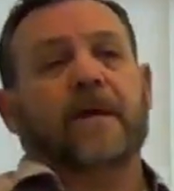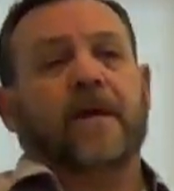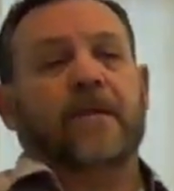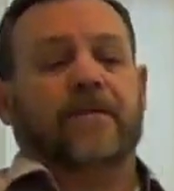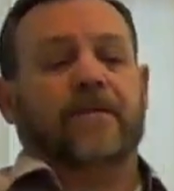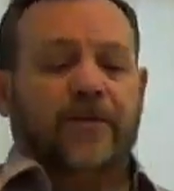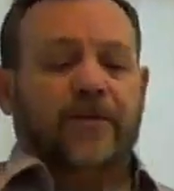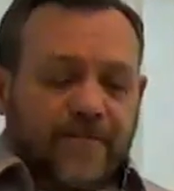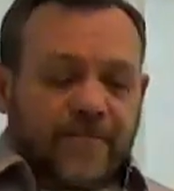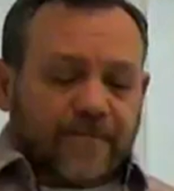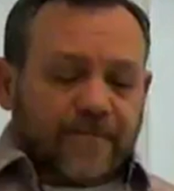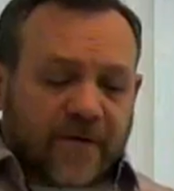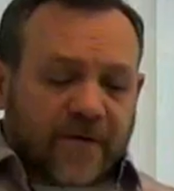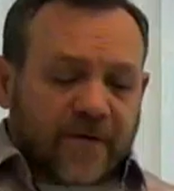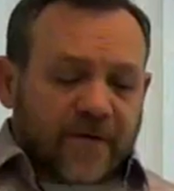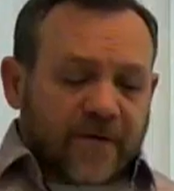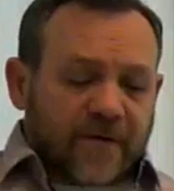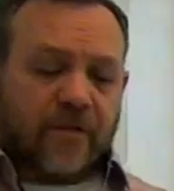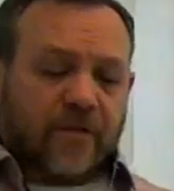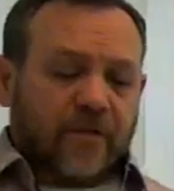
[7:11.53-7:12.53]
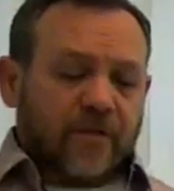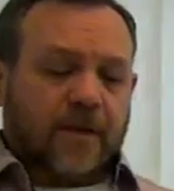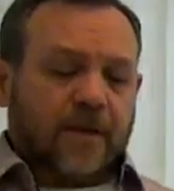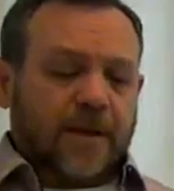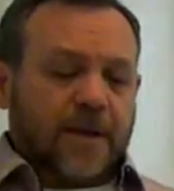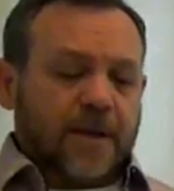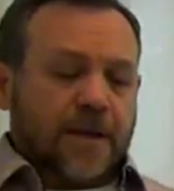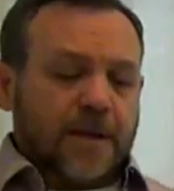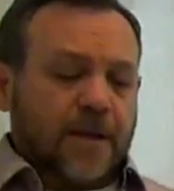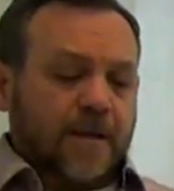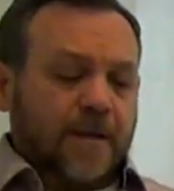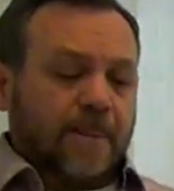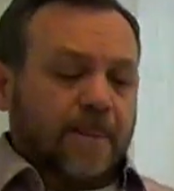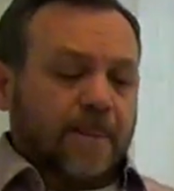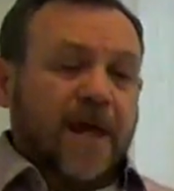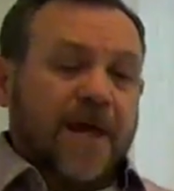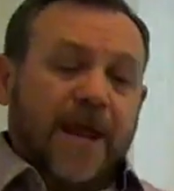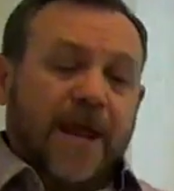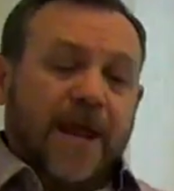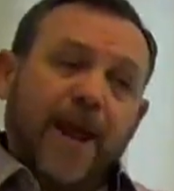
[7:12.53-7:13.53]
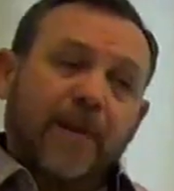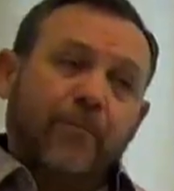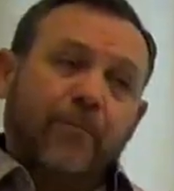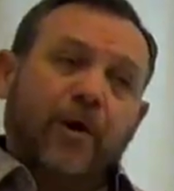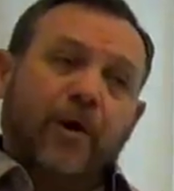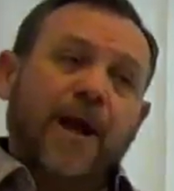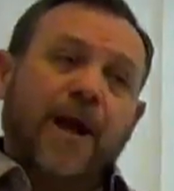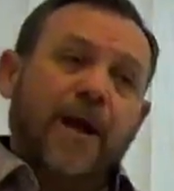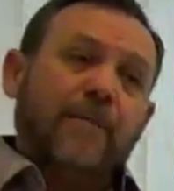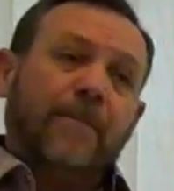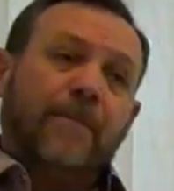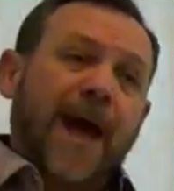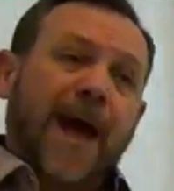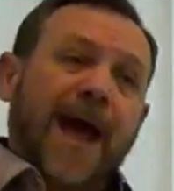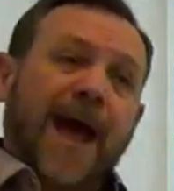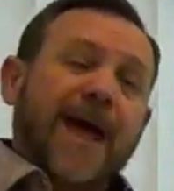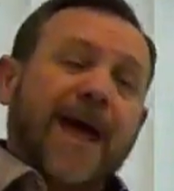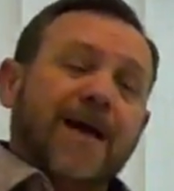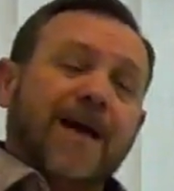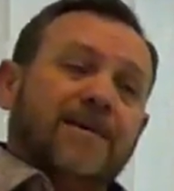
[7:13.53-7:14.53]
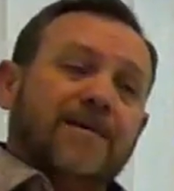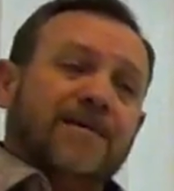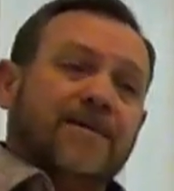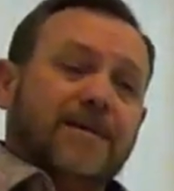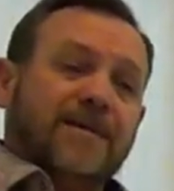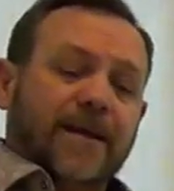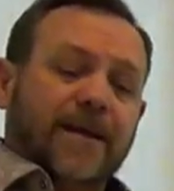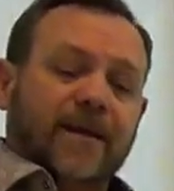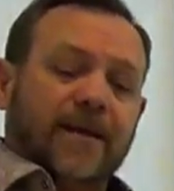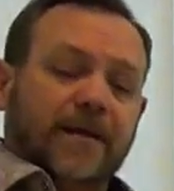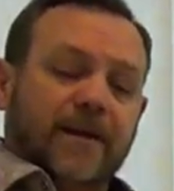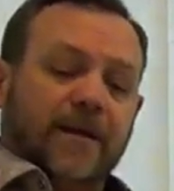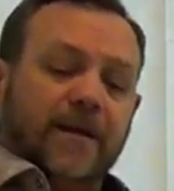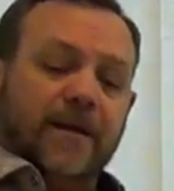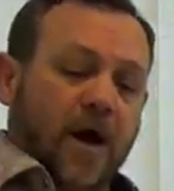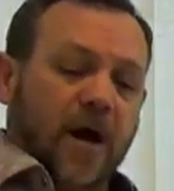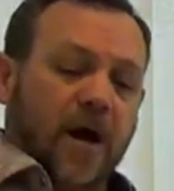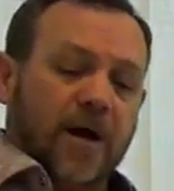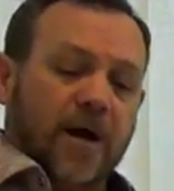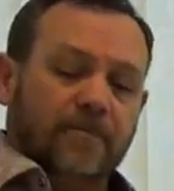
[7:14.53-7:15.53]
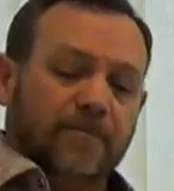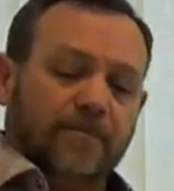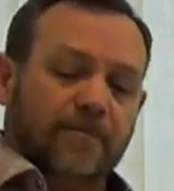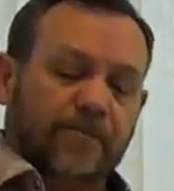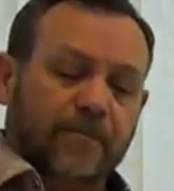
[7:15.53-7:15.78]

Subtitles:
the faith that Abraham has in God.